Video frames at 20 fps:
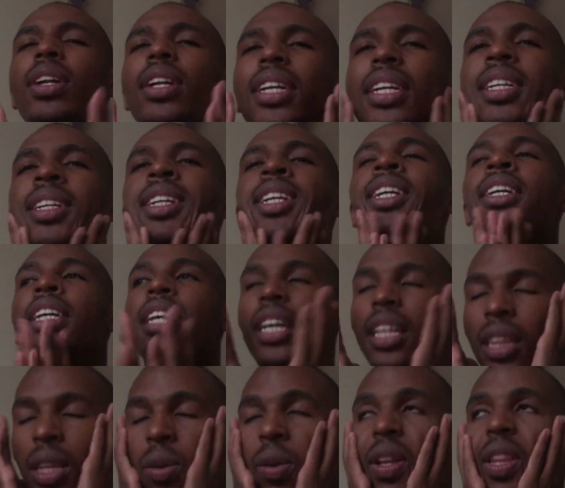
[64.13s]
it,
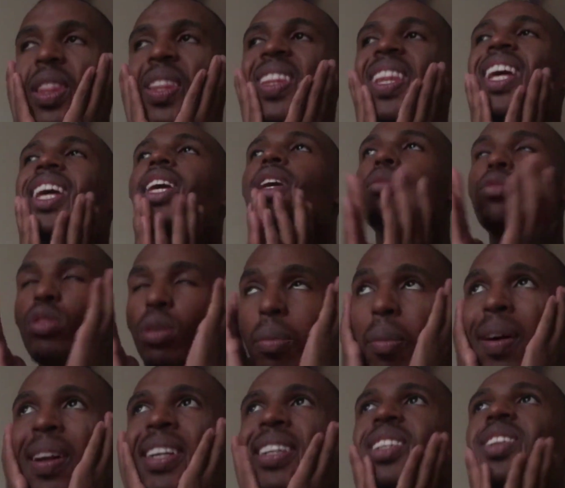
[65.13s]
and the one thing that came to
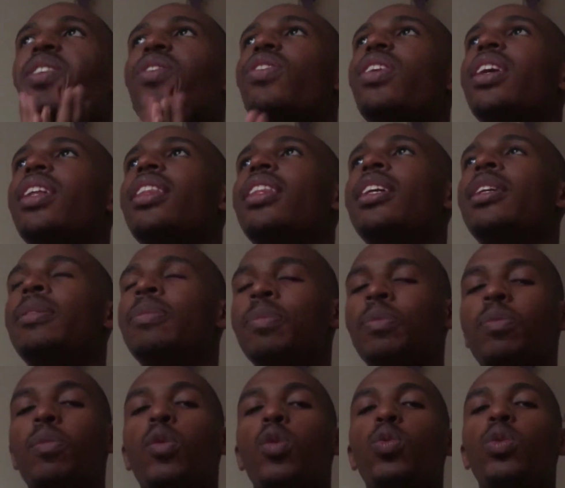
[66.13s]
mind is the fact that
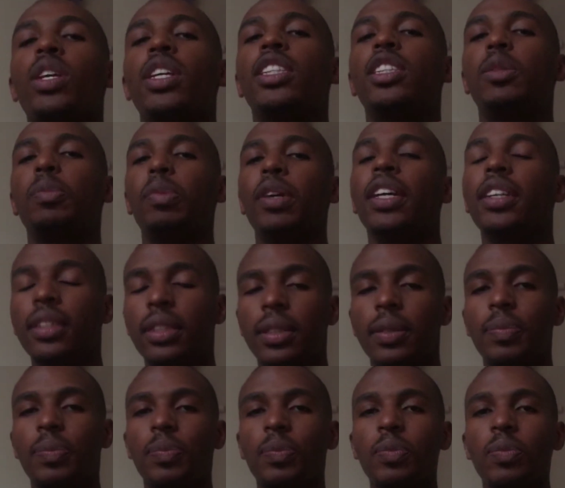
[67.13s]
we expect
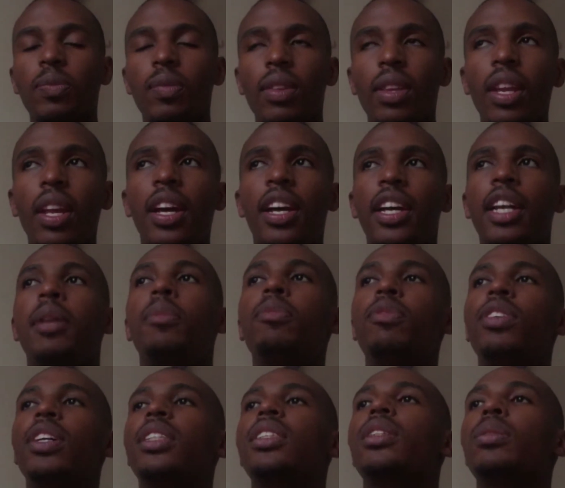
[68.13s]
rape
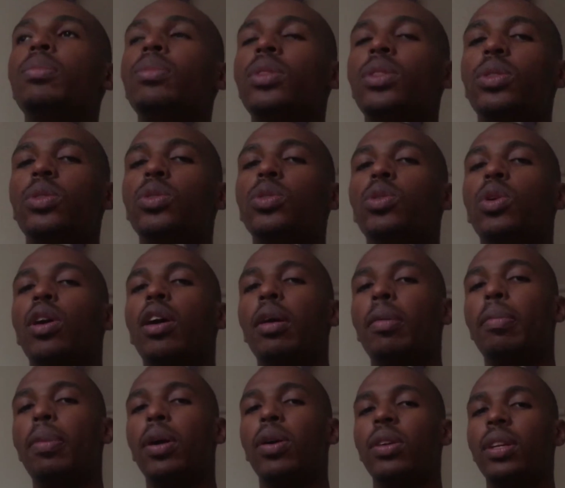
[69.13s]
victims to talk
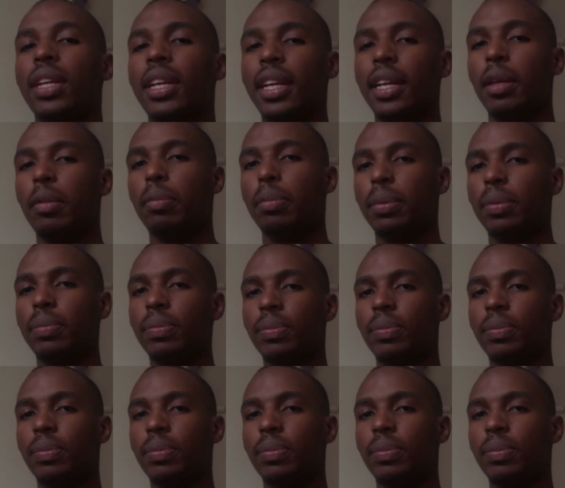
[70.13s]
about rape